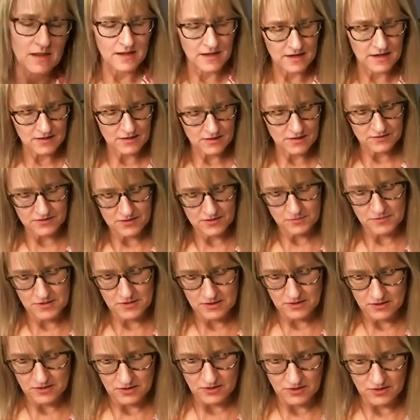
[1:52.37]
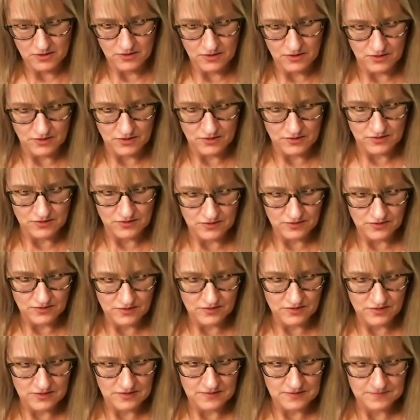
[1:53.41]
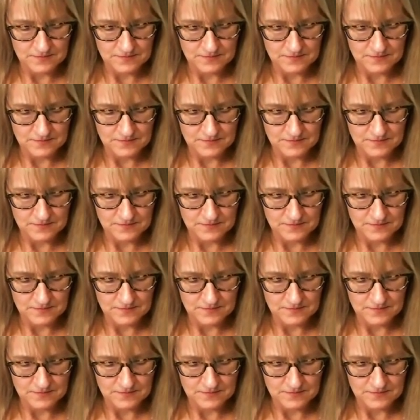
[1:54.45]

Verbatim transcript: I don't know, something occurs